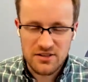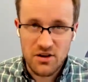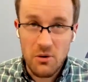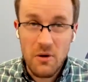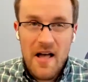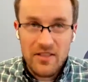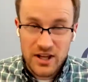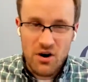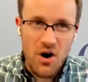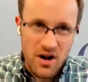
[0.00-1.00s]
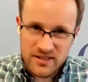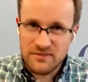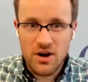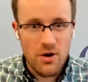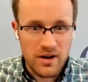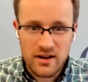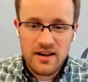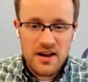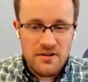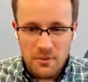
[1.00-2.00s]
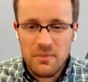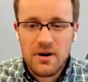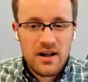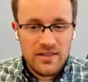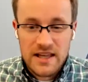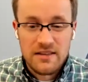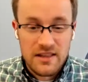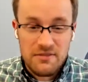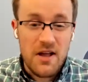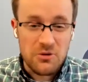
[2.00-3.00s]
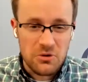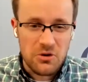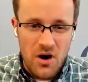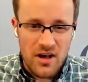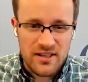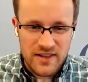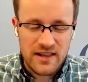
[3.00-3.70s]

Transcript: And so the cost of going from the federal cost,